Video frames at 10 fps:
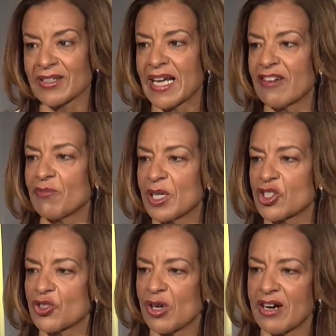have much
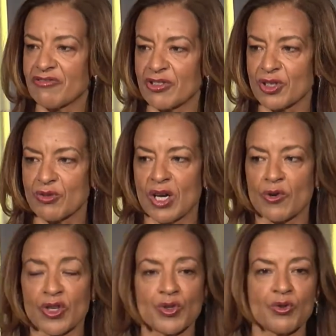to offer to our
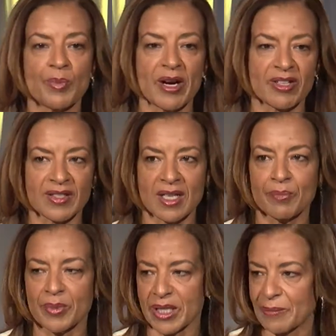new parent
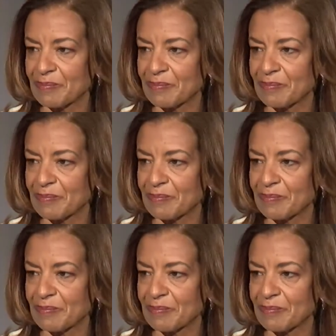company.